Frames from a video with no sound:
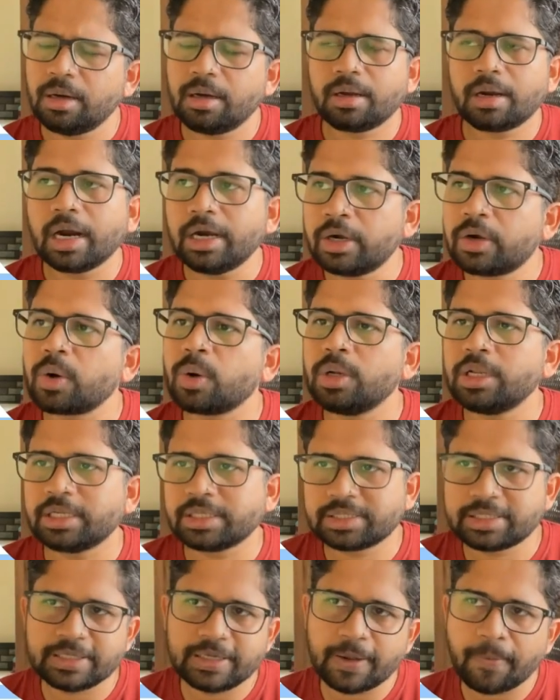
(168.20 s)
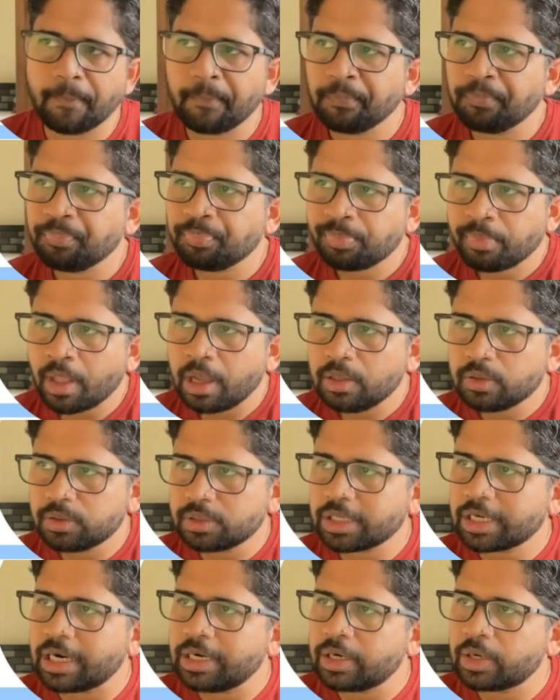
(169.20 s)
controllers here. So
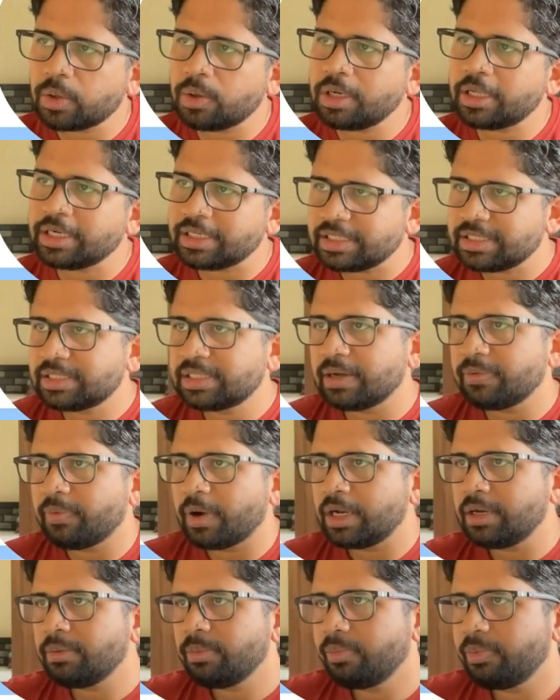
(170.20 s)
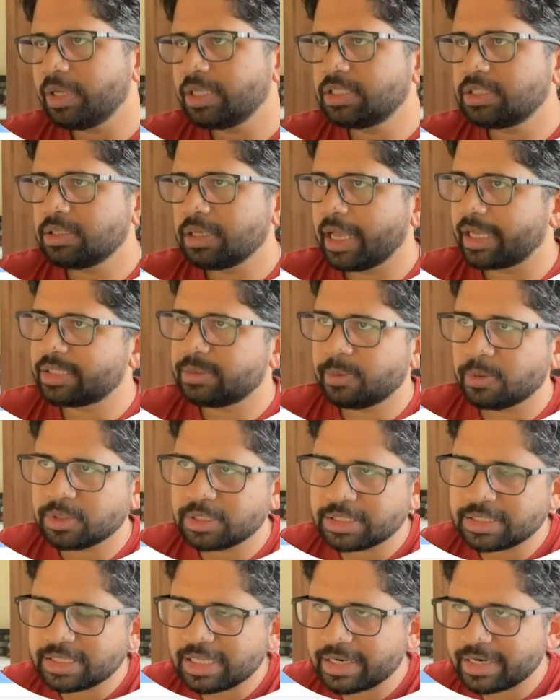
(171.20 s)
the controller is the one which
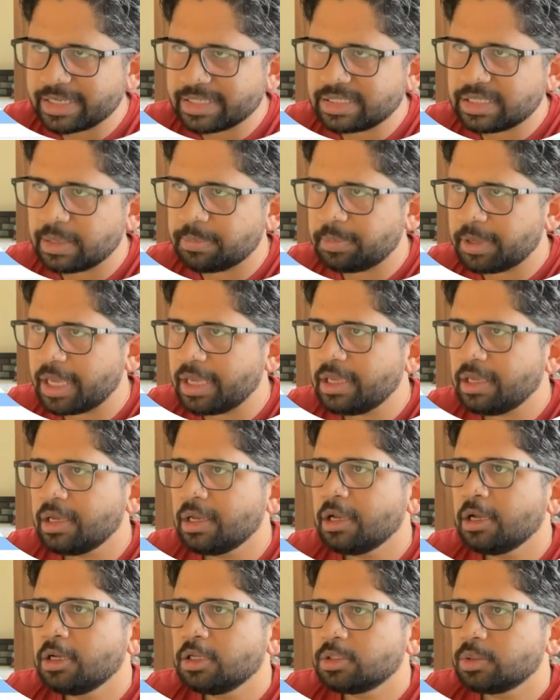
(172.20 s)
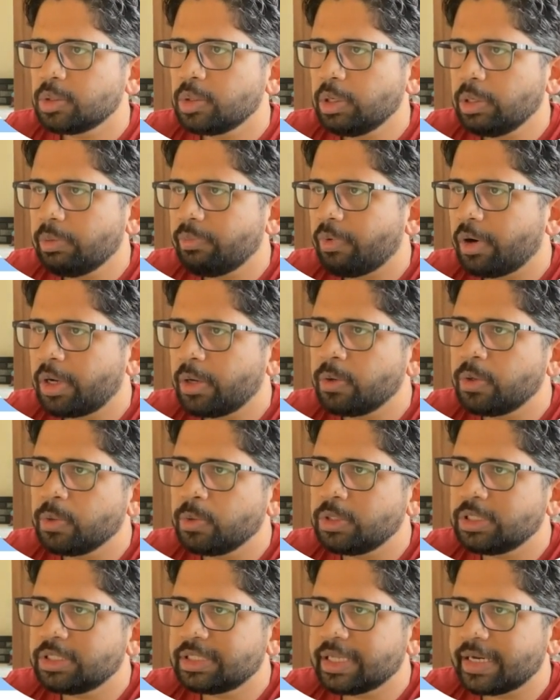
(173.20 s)
exposes the REST API so what you do
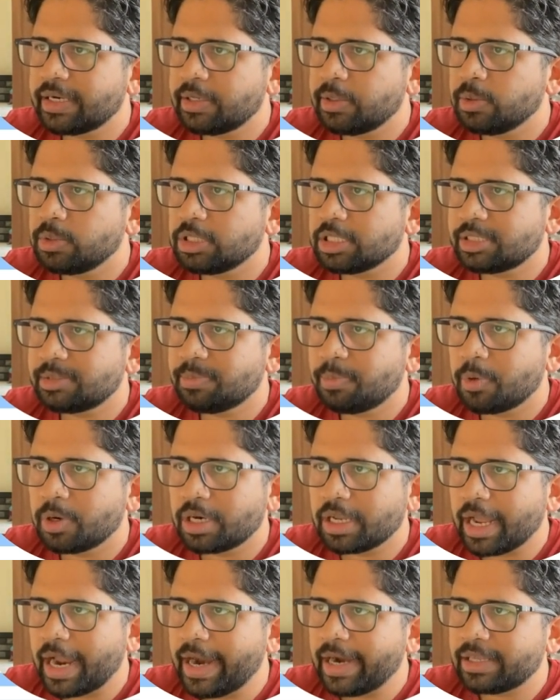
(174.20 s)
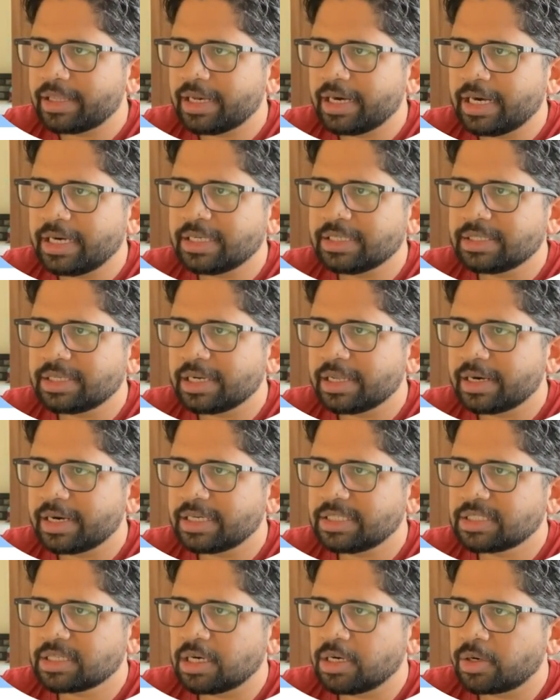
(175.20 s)
is that you just put at the rate
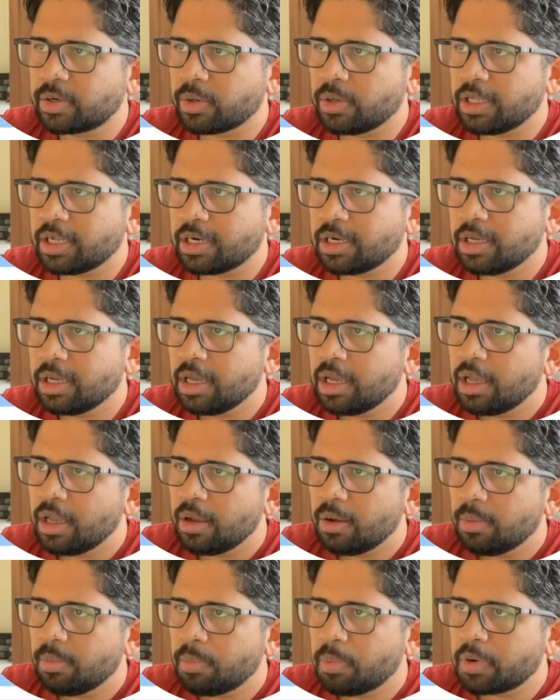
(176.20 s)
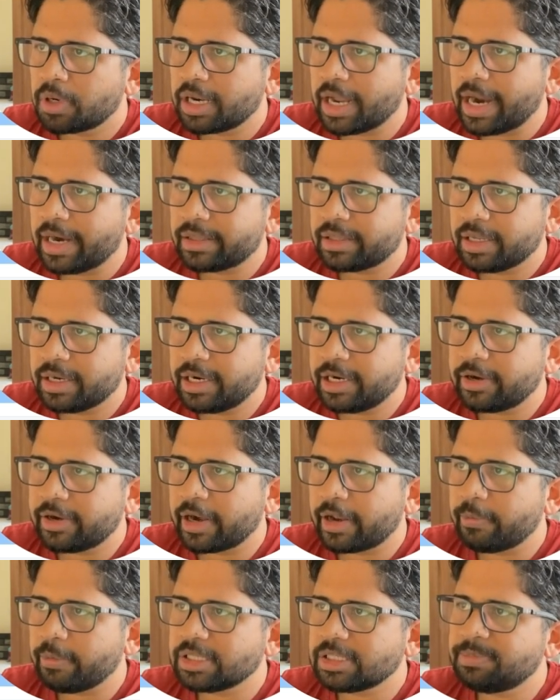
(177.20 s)
REST controller, put at the rate
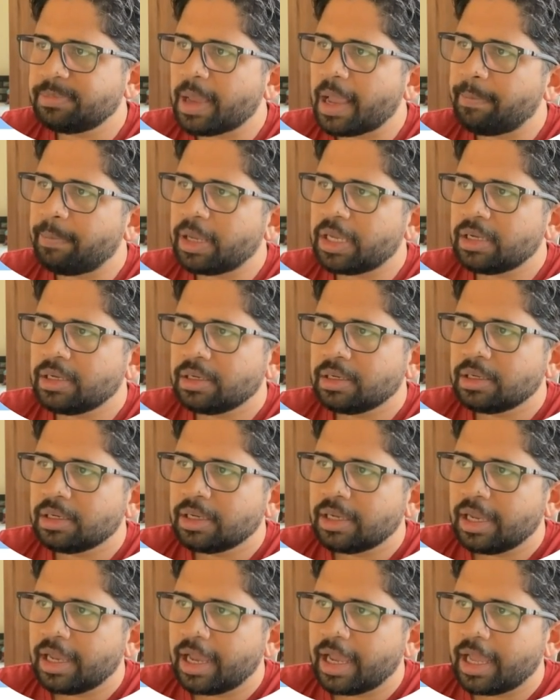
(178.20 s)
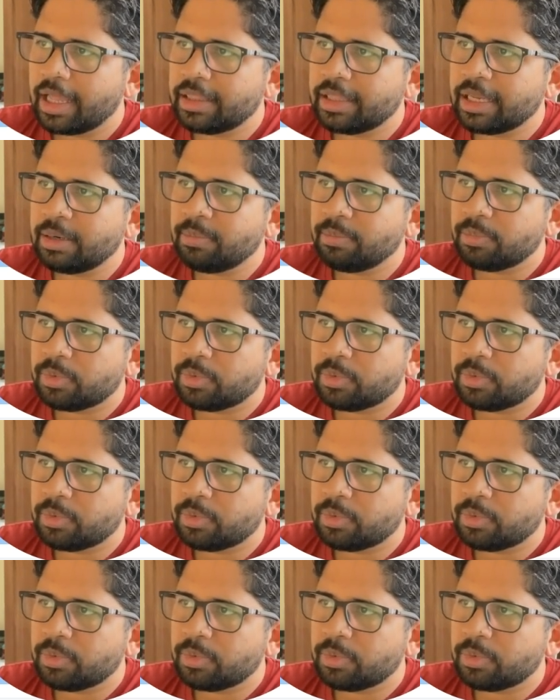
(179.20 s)
request mapping, and then